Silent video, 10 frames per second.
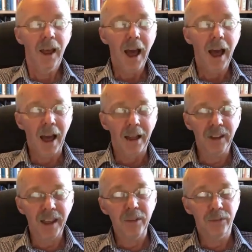And
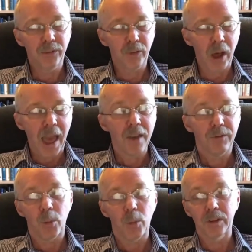if
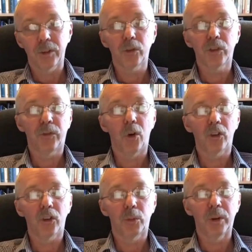every one of those
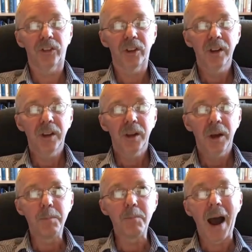forts was
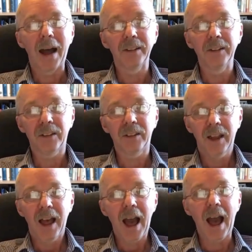manned
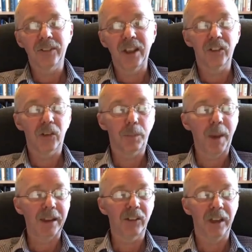as
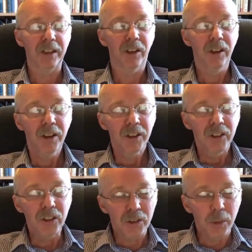expected,
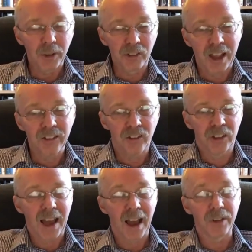you're
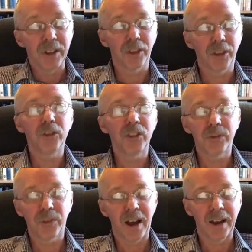potentially having
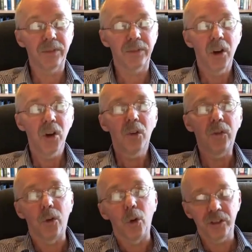
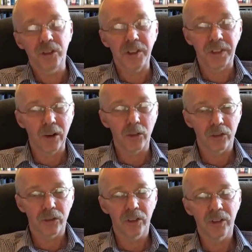
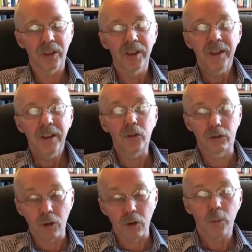40,000
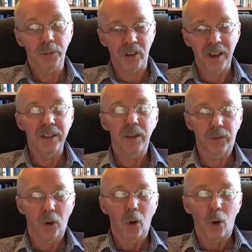troops in the
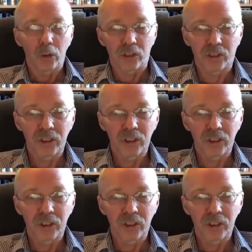forts.